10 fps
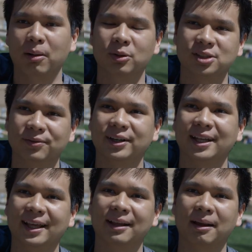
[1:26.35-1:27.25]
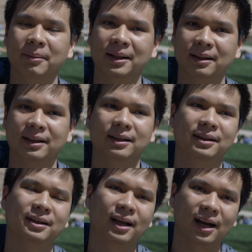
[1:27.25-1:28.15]
Almost everything. I mean,
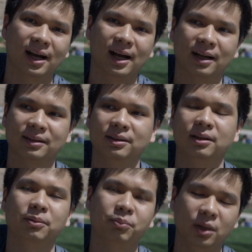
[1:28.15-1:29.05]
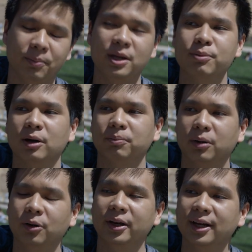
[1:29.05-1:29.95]
uh, the
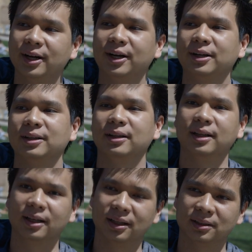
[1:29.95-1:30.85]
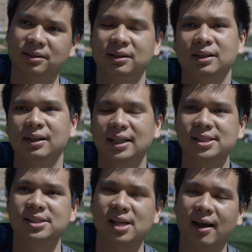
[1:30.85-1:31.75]
people here, the
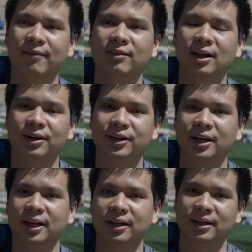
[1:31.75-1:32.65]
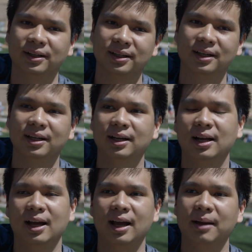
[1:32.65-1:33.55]
lessons I have learned, and
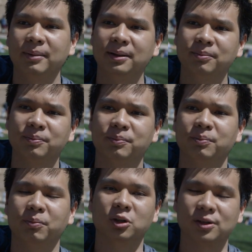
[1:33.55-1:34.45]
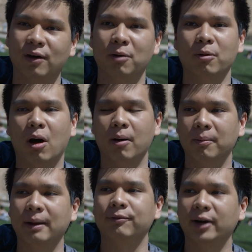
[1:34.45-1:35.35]
I mean, most of all, all
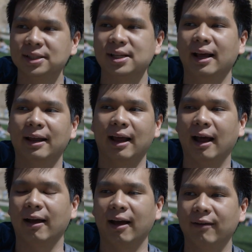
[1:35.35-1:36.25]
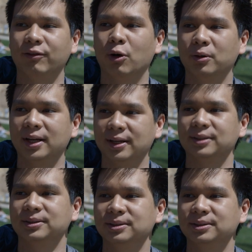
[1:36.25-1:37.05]
my friends I have known here.